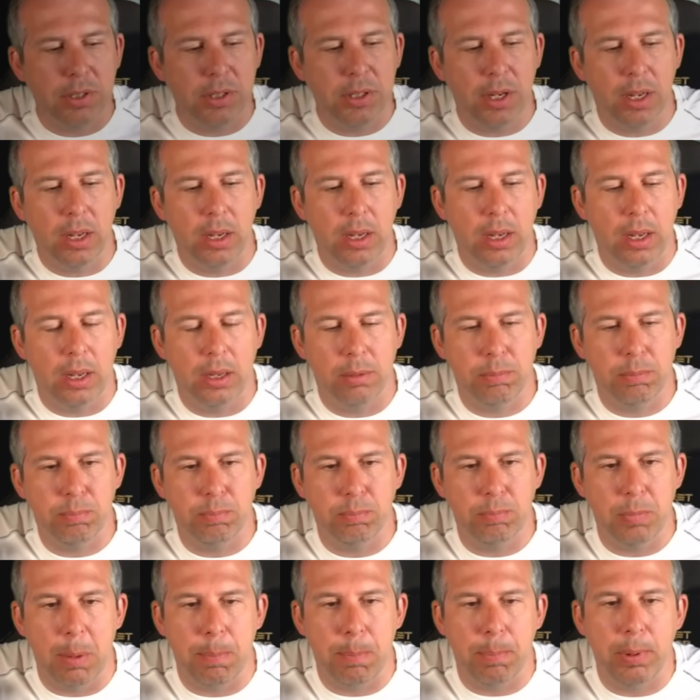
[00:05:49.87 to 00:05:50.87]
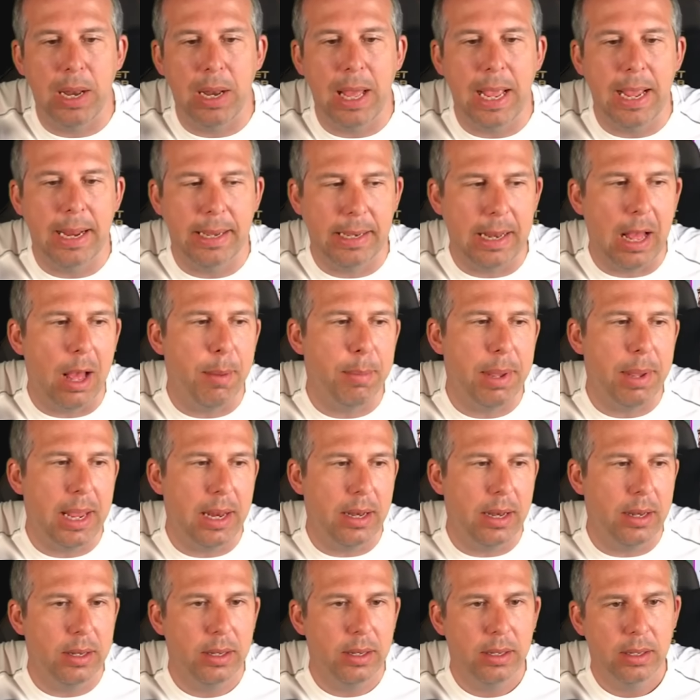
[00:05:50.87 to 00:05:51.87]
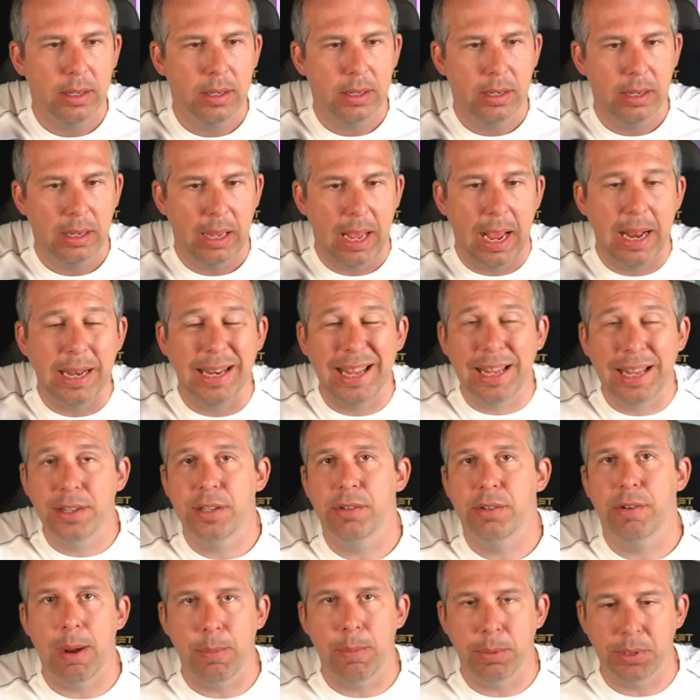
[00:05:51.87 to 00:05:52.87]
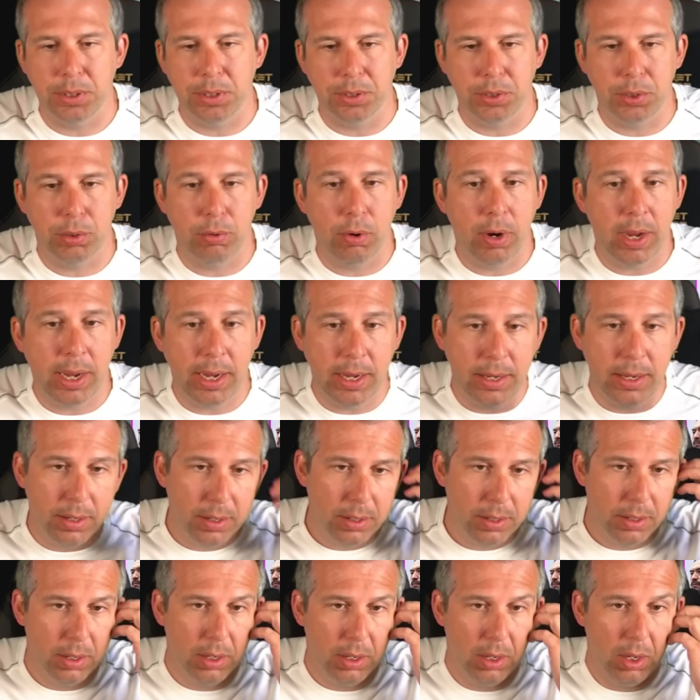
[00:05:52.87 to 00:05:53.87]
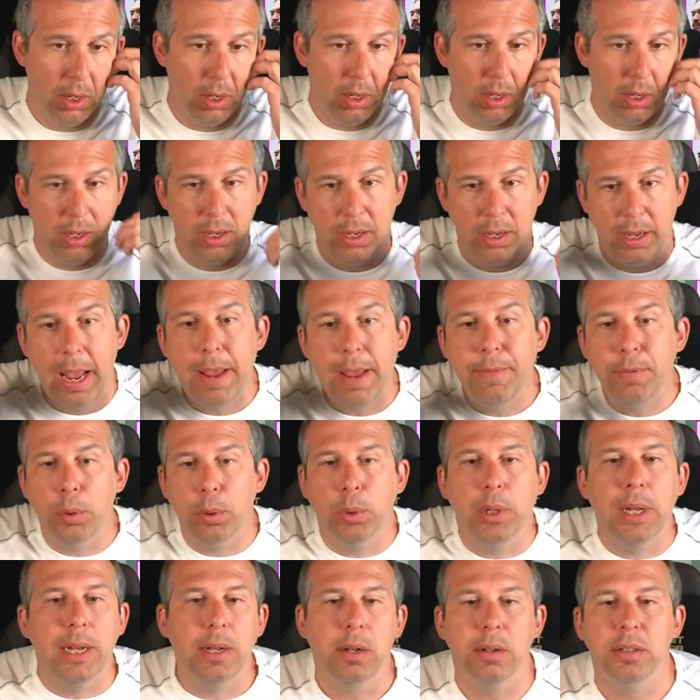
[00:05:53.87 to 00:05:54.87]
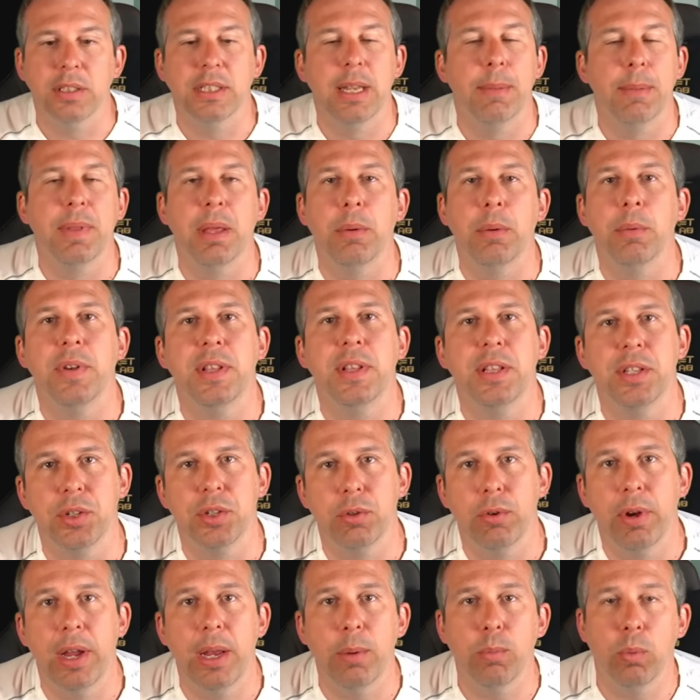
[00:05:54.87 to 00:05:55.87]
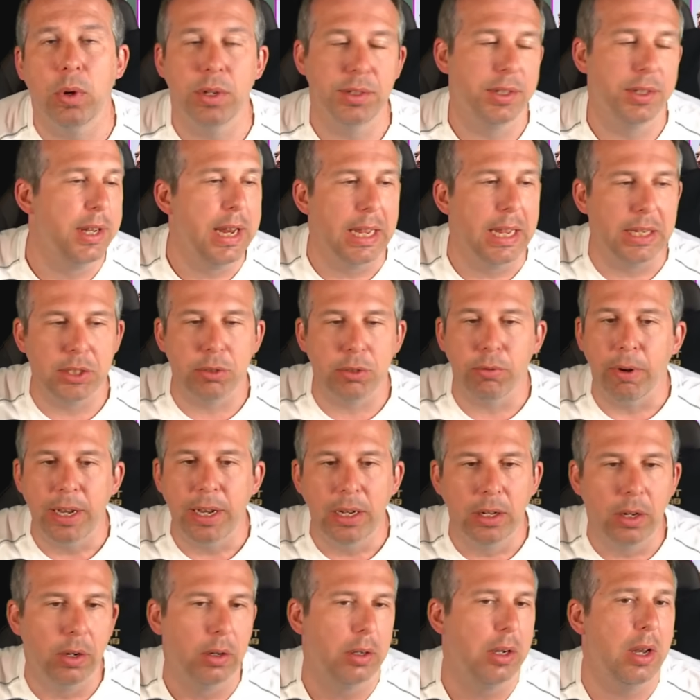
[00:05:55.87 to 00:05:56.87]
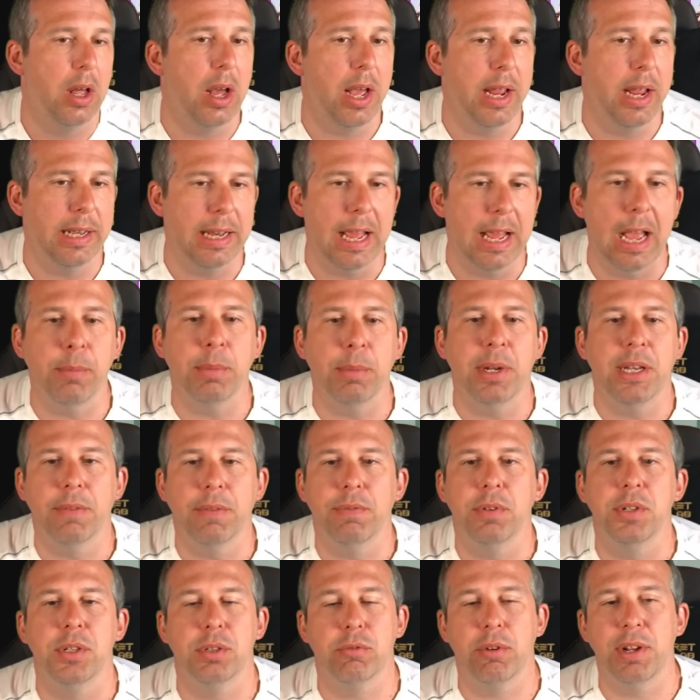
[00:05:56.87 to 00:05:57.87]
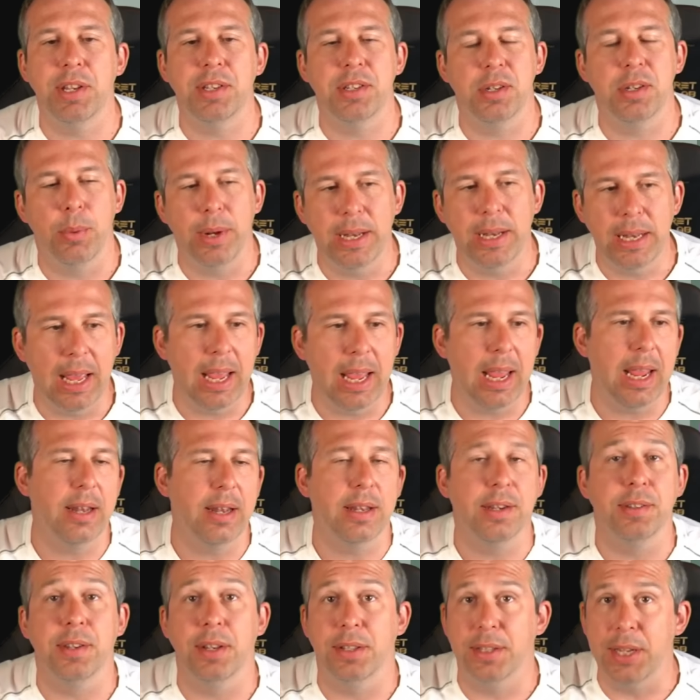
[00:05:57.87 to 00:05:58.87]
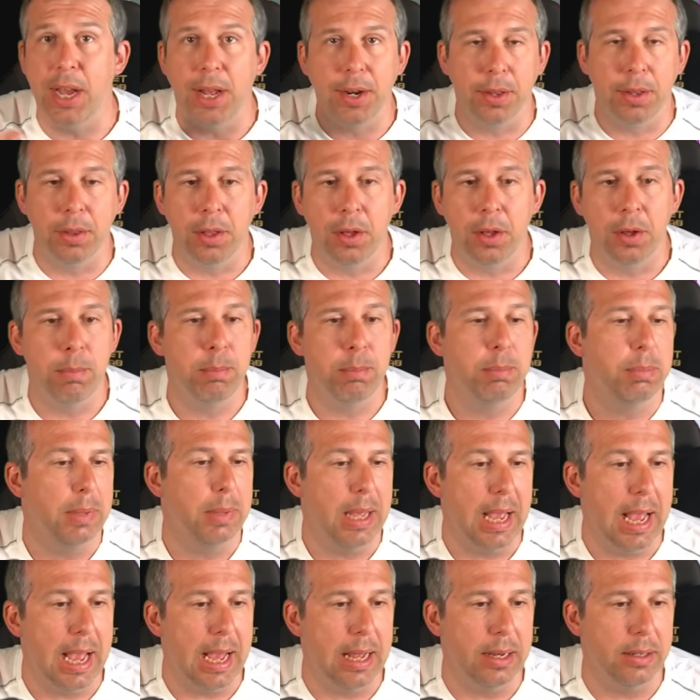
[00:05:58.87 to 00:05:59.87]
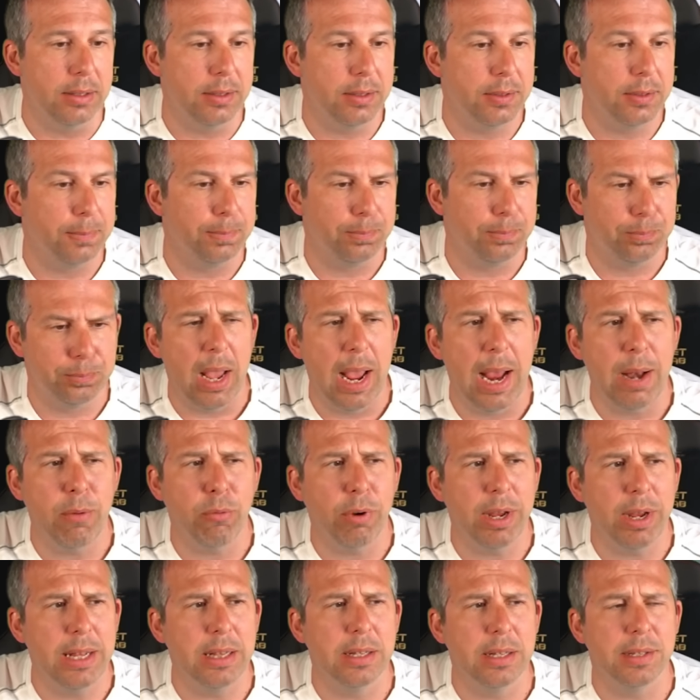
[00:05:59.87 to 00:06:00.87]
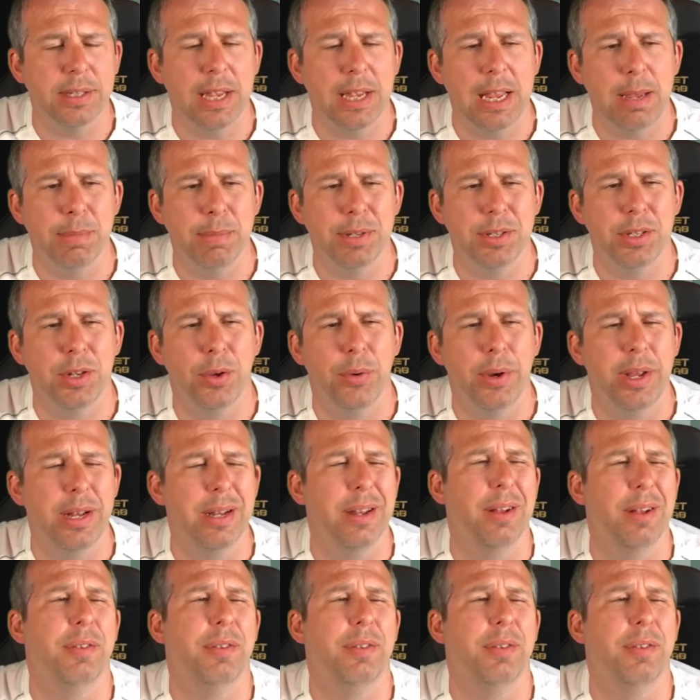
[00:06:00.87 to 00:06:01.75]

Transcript: does a player come in and interact with the screen? If you click on something within the screen, what's the next screen look like? How many different screens do we need? There's a ton of them. And Henry and the team is doing